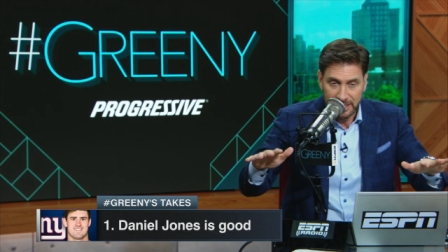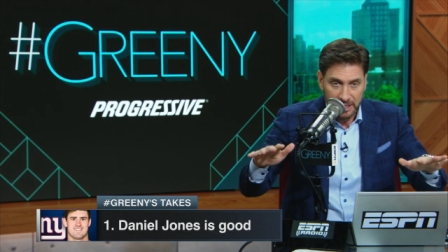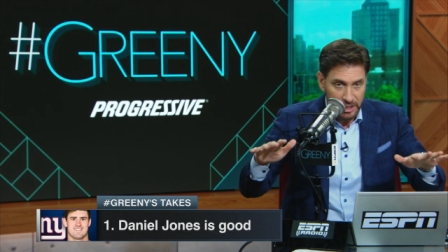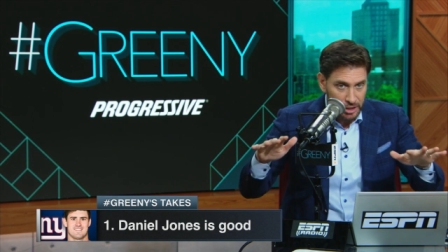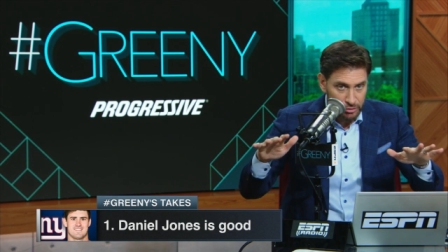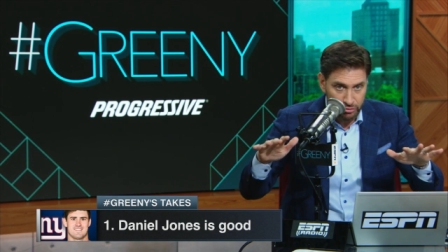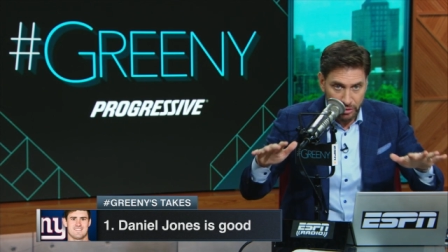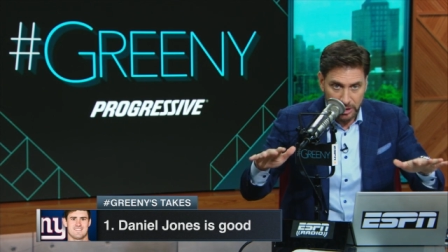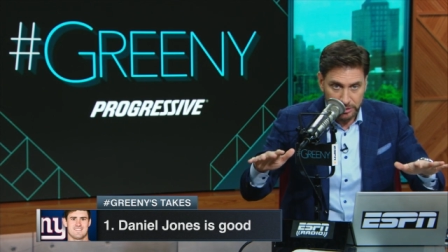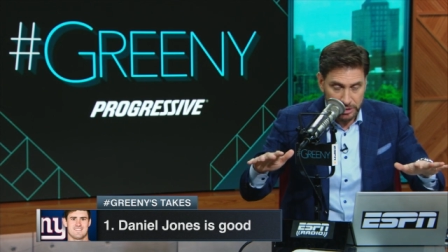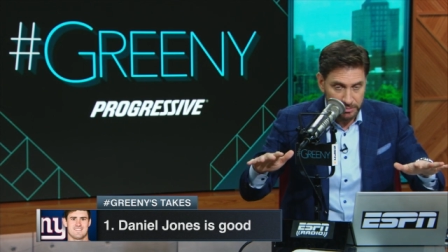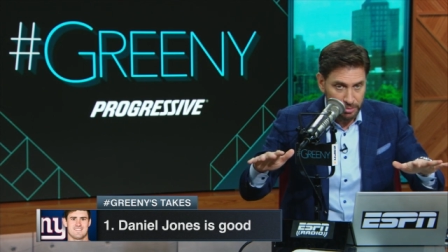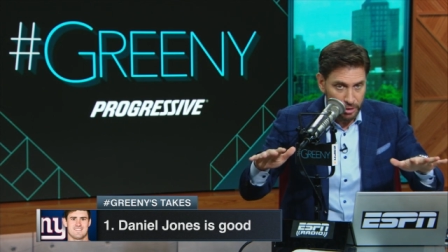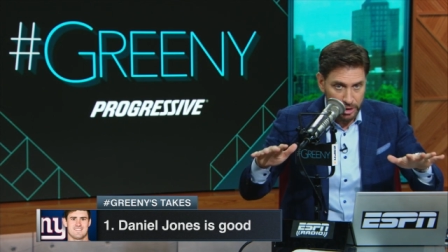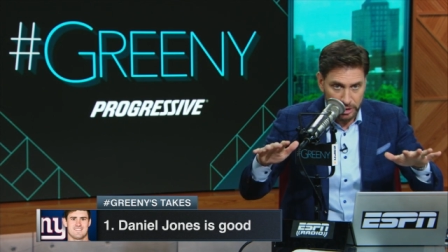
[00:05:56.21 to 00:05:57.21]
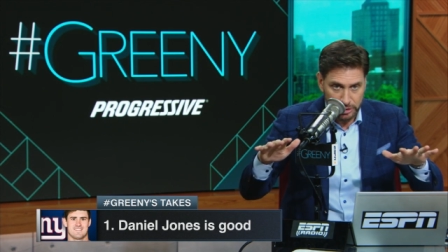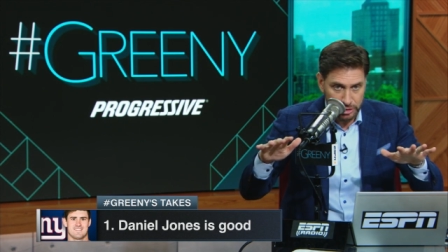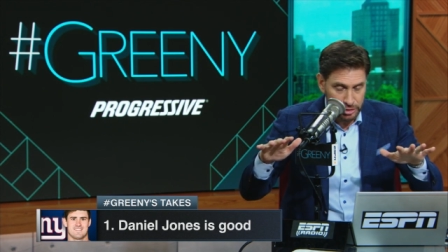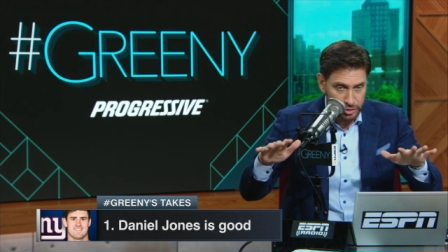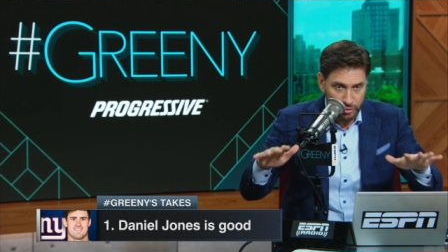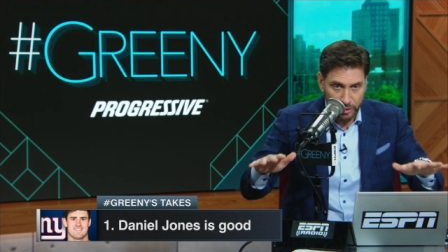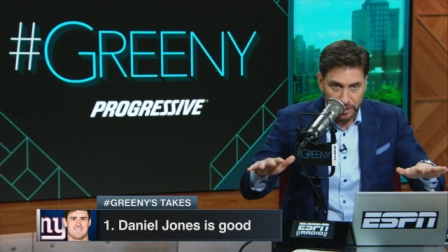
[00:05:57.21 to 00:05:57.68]
He runs the ball
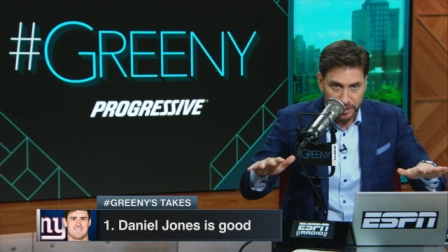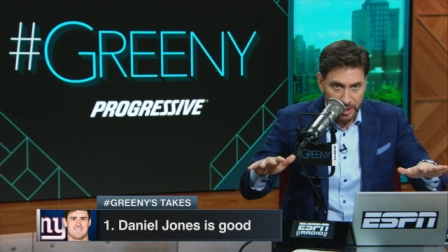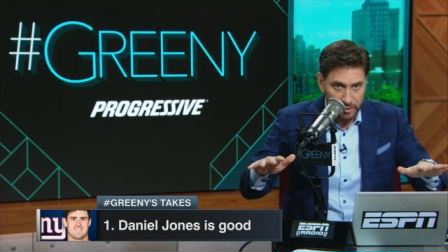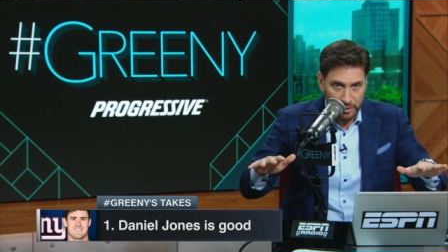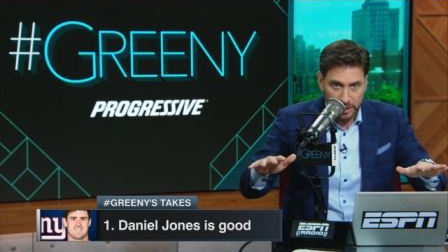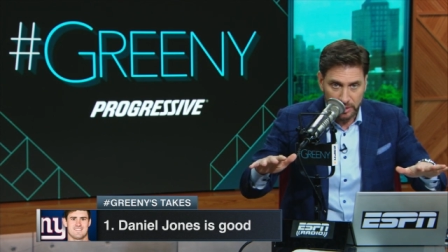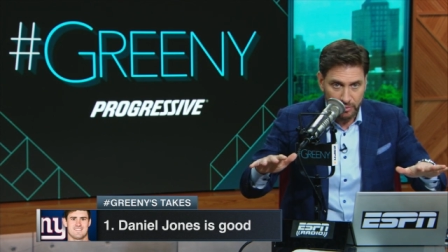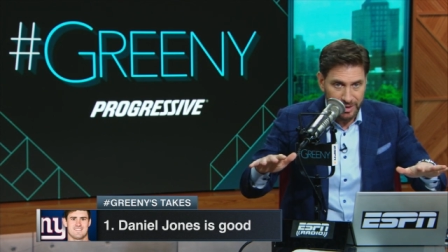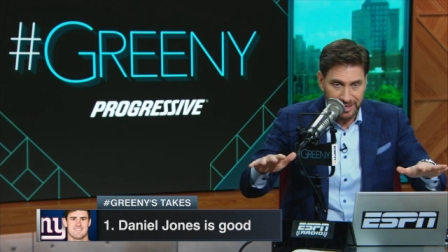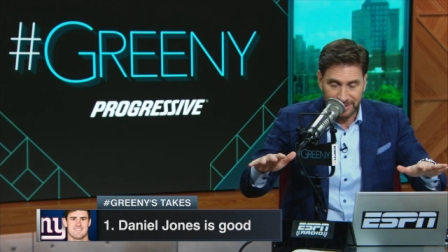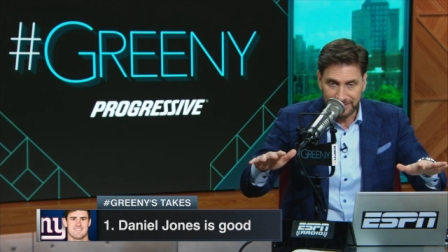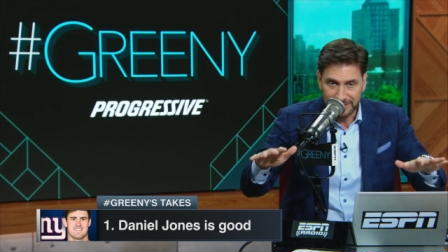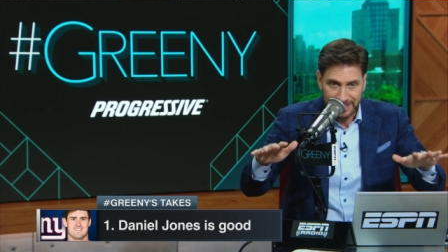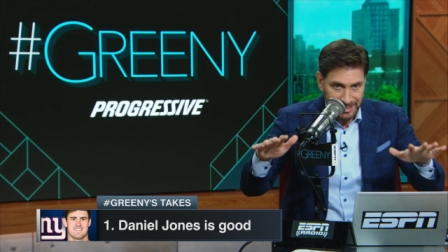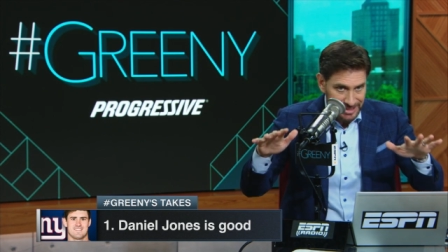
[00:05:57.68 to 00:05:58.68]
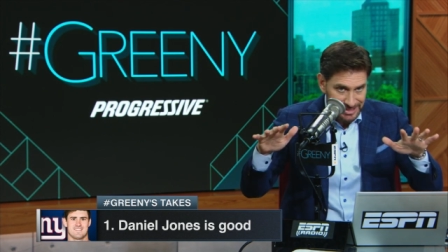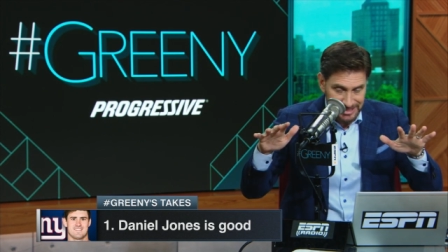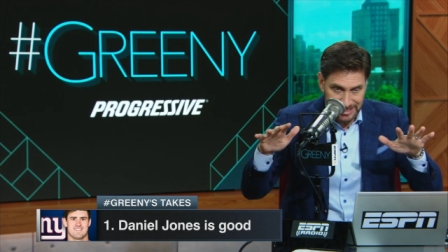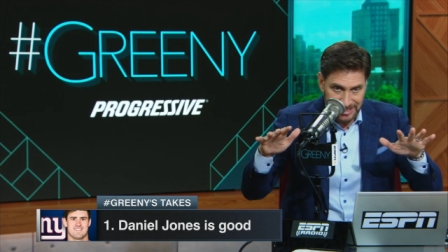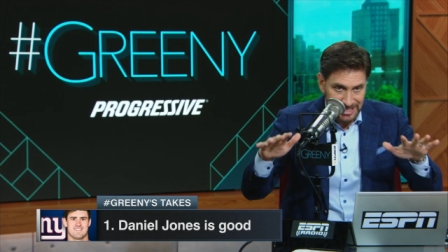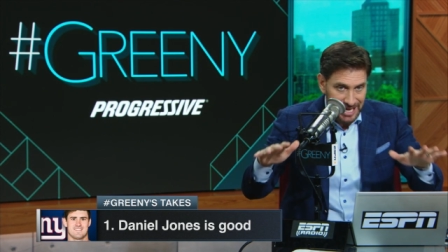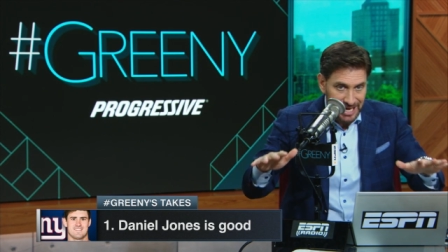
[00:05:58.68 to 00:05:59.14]
extraordinarily well. He's
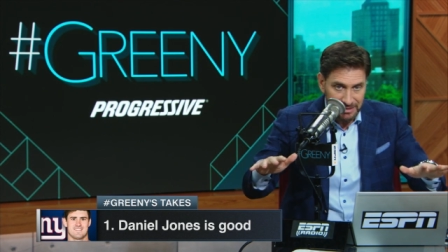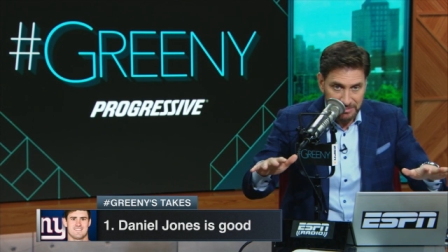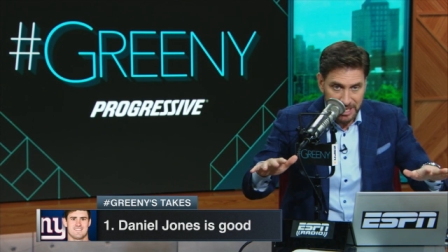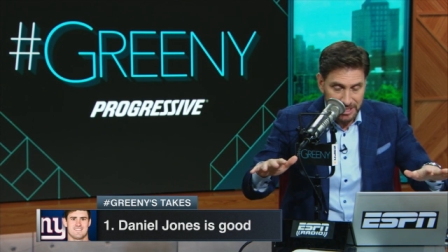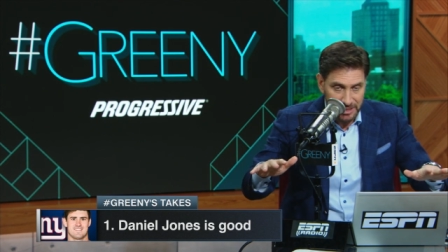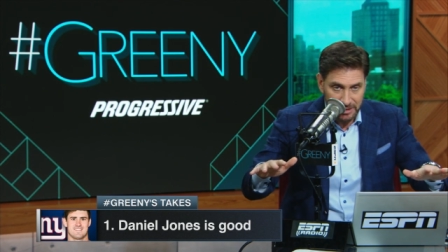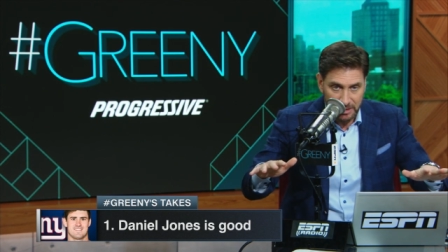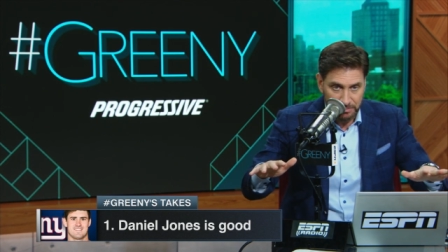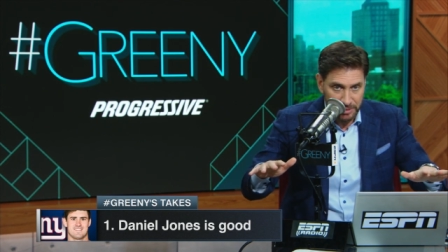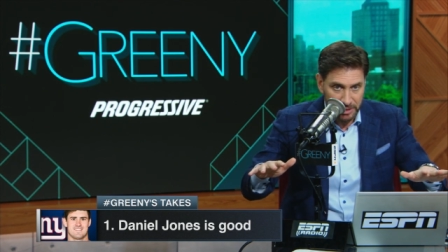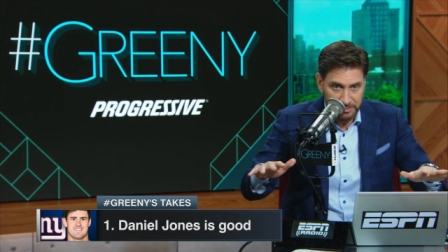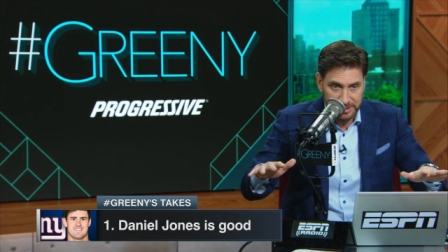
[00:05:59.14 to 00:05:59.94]
not making the big